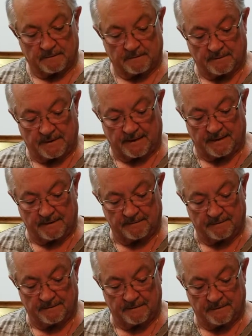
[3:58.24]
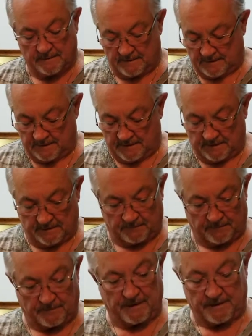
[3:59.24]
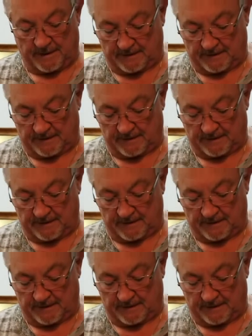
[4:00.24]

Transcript: Okay, it's a very nice